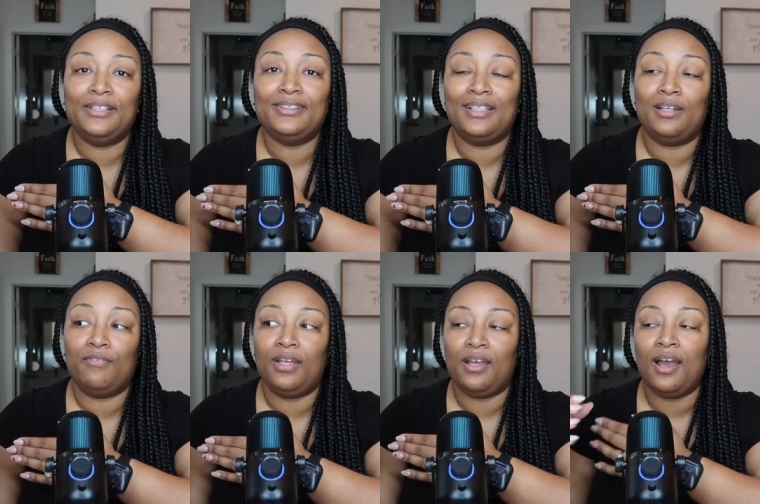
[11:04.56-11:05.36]
your
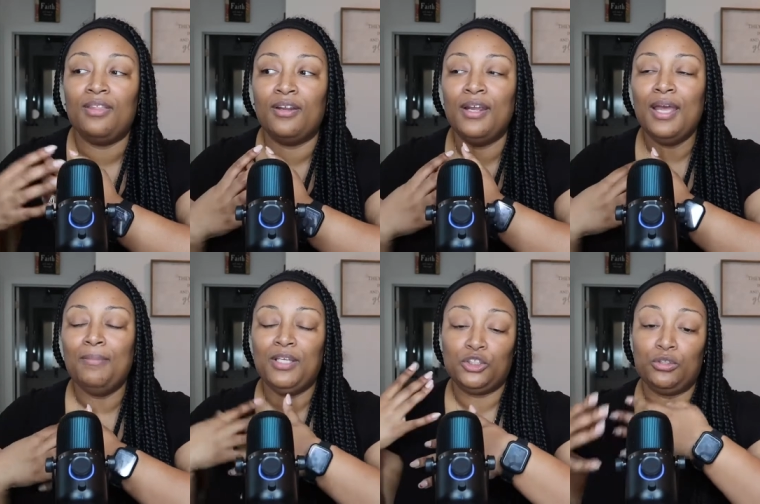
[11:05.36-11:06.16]
significant other
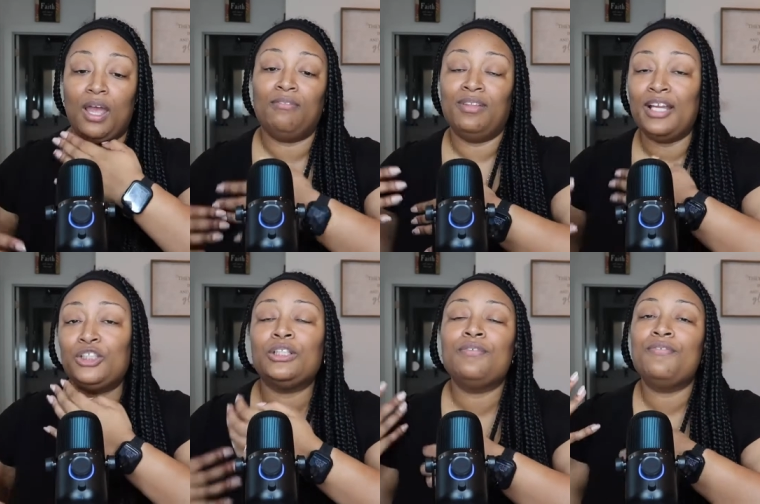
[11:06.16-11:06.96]
because you have
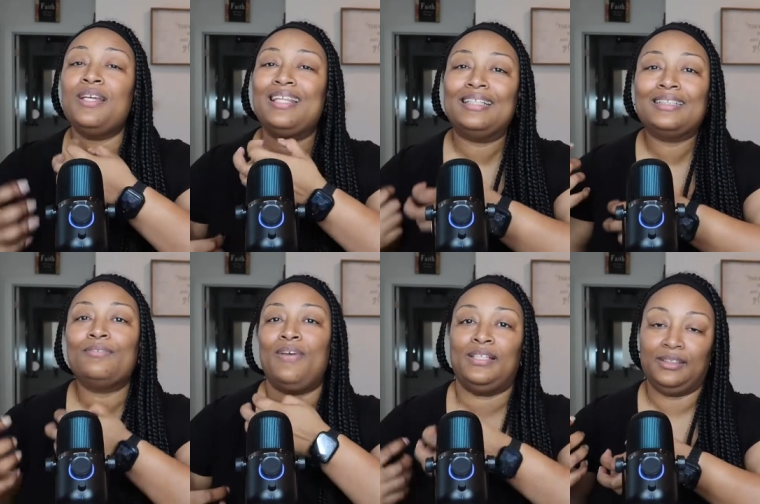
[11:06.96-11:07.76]
let your feelings
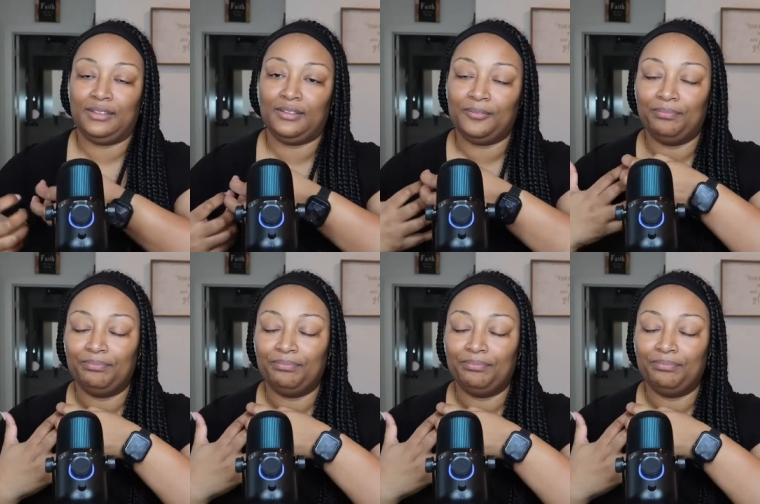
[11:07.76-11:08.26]
fester.